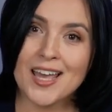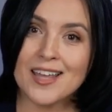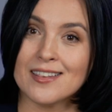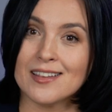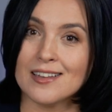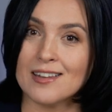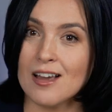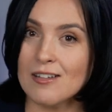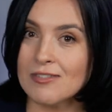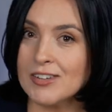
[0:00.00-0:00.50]

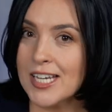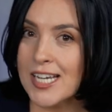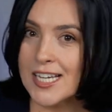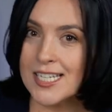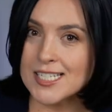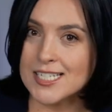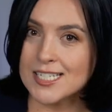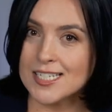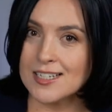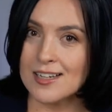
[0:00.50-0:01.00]
the lovely
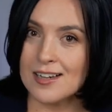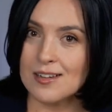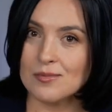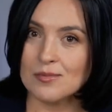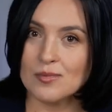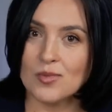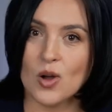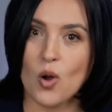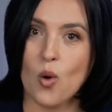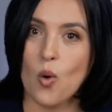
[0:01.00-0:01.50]

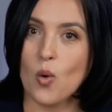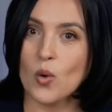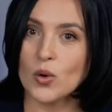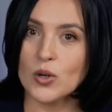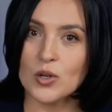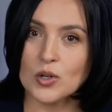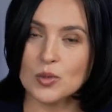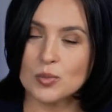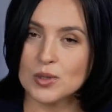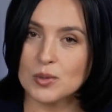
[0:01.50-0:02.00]
idea,
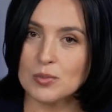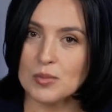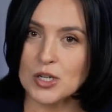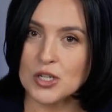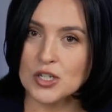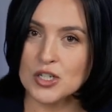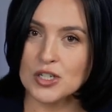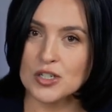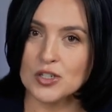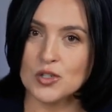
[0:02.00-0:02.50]
honorable
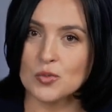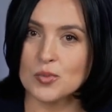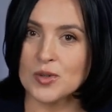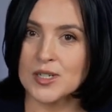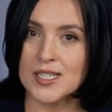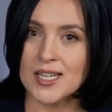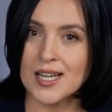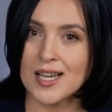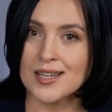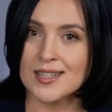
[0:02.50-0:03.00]
mission to
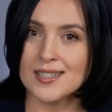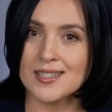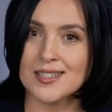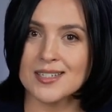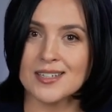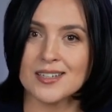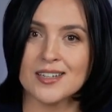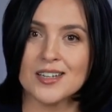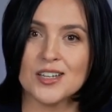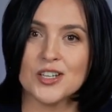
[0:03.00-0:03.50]

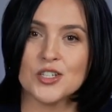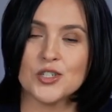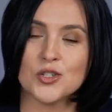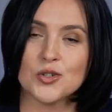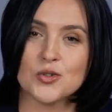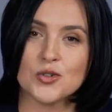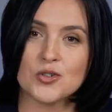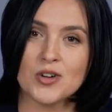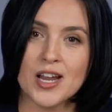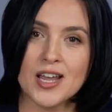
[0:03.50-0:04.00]
protect
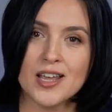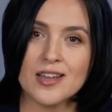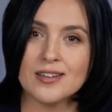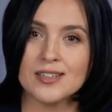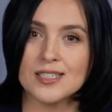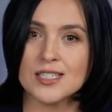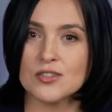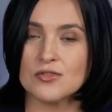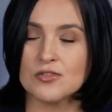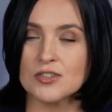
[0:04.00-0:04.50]
Ukraine,
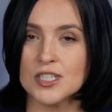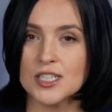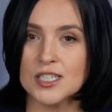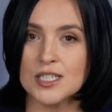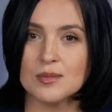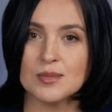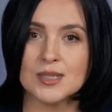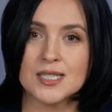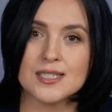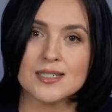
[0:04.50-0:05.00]
its
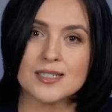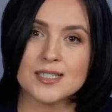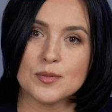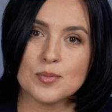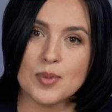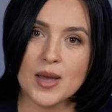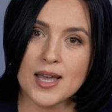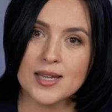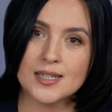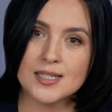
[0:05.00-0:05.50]
freedom, its
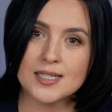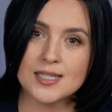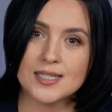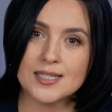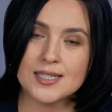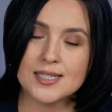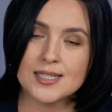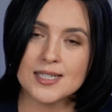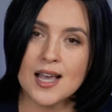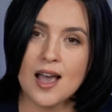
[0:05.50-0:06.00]

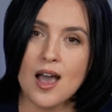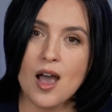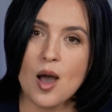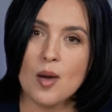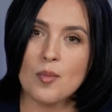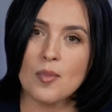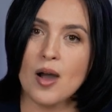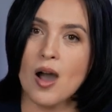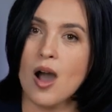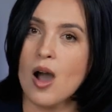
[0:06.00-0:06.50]
independence,
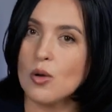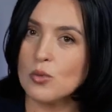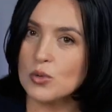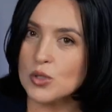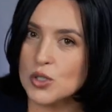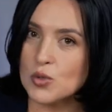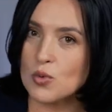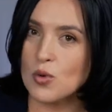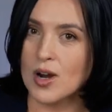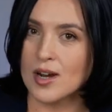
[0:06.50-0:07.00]
but how
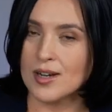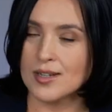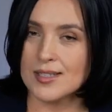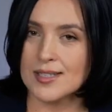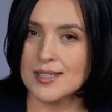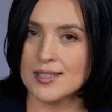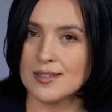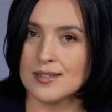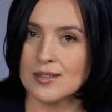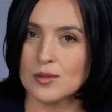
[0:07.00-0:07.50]
it
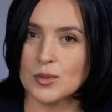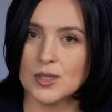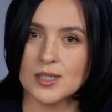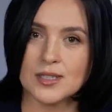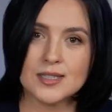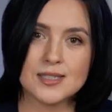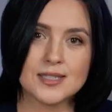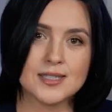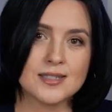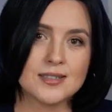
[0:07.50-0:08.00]
works, with
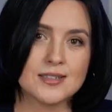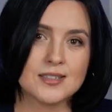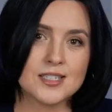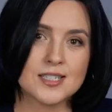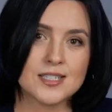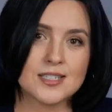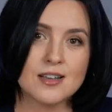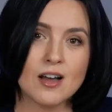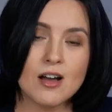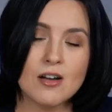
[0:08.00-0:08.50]
its
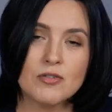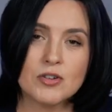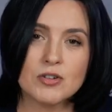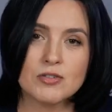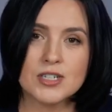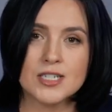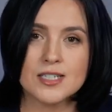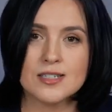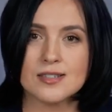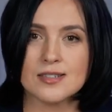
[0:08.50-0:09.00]

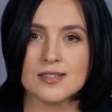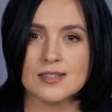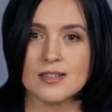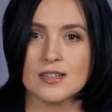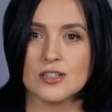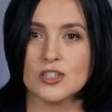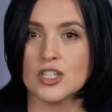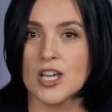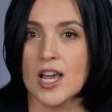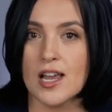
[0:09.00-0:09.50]
discoveries,
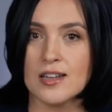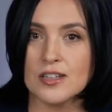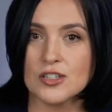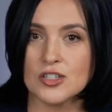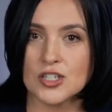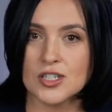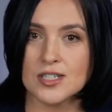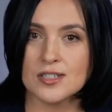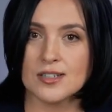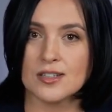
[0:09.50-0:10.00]

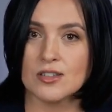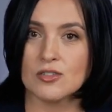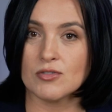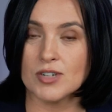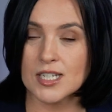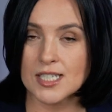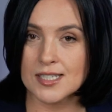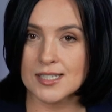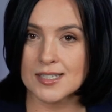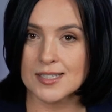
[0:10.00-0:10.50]
challenges, and
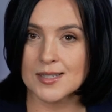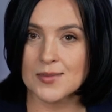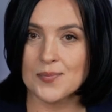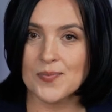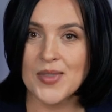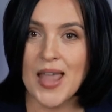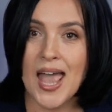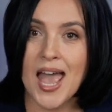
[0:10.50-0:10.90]
risks.